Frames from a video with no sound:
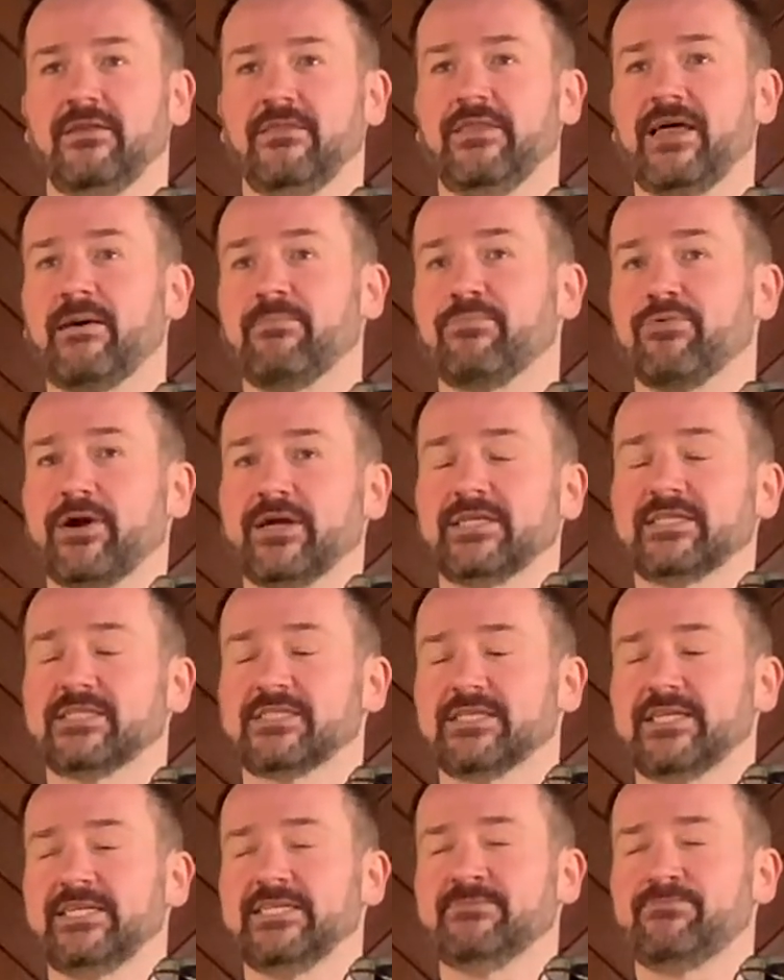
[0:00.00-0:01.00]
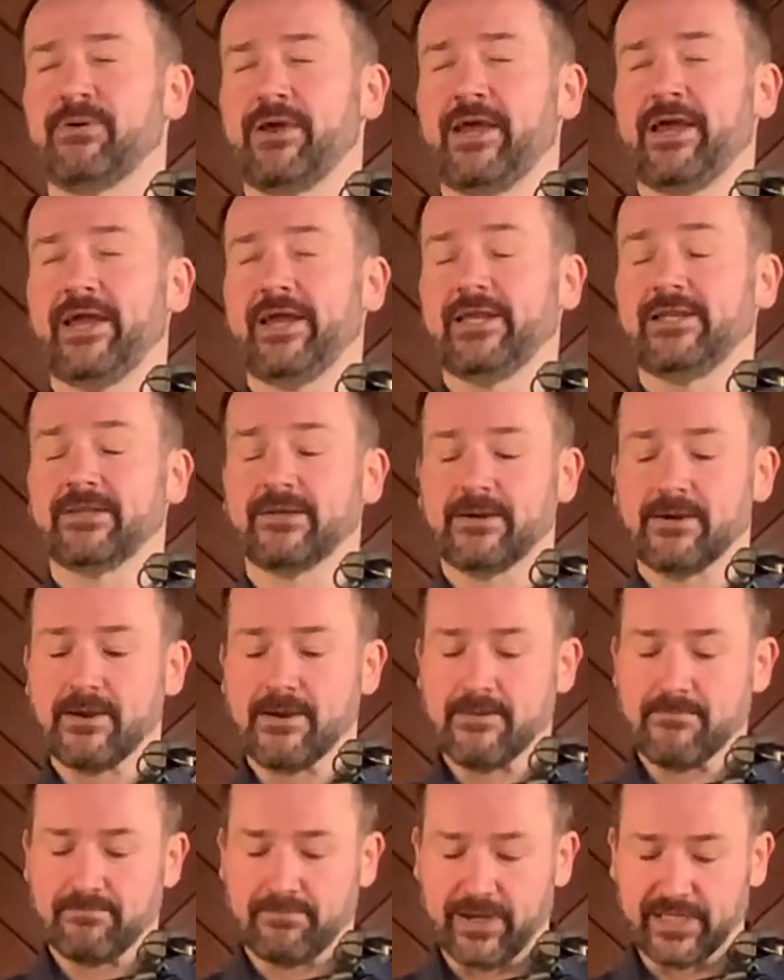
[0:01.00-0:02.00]
That price is paid
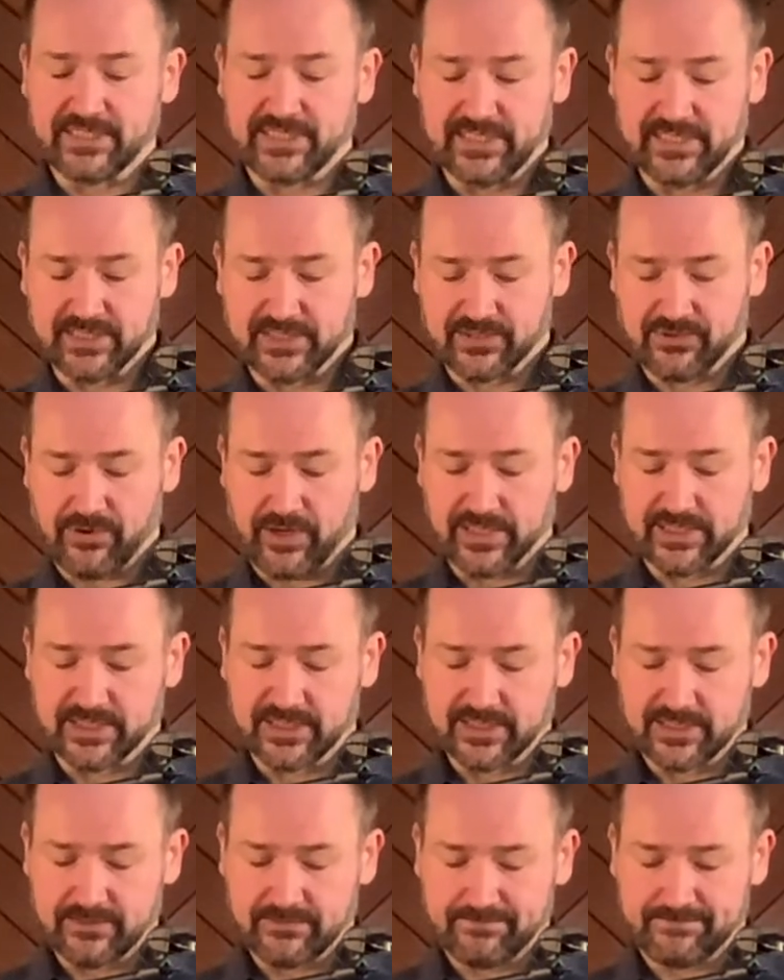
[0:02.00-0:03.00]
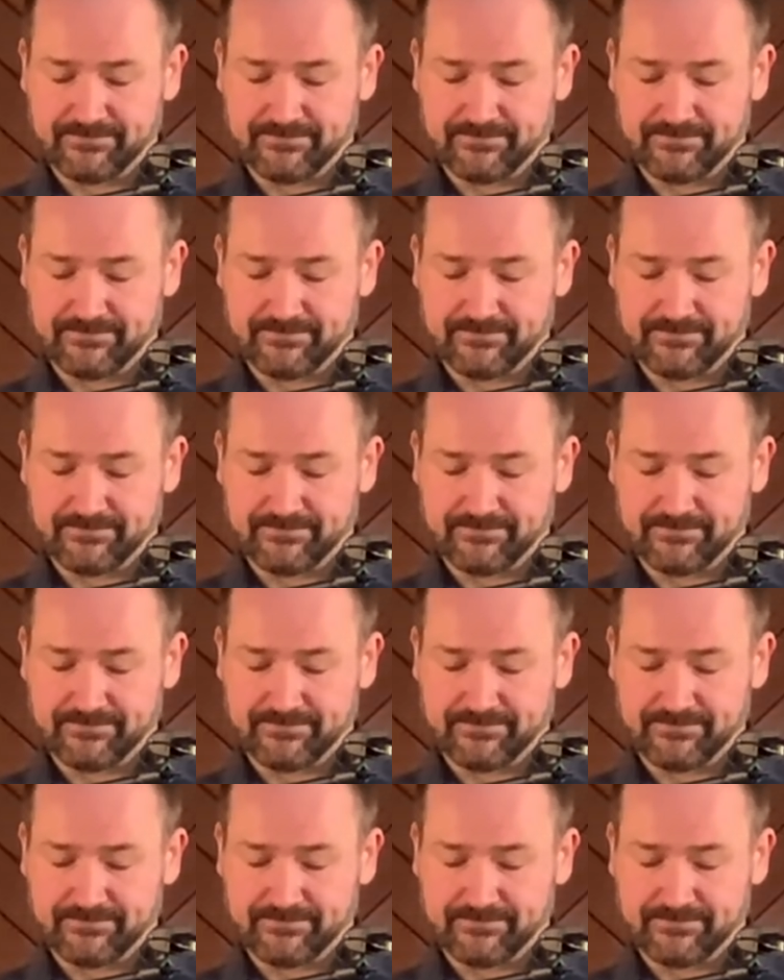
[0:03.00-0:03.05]
by Jesus Christ.